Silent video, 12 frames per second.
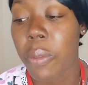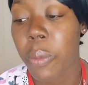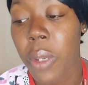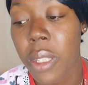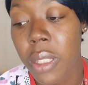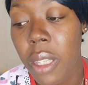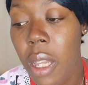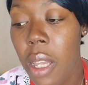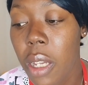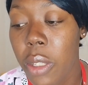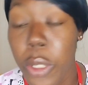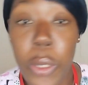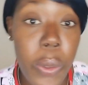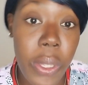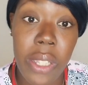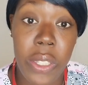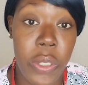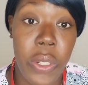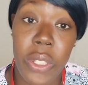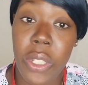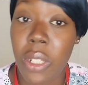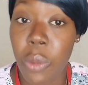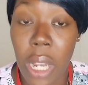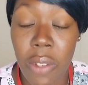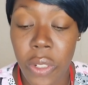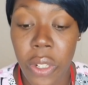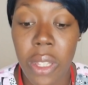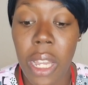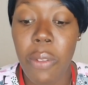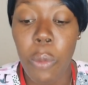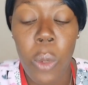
What new things is going to arrive in your life?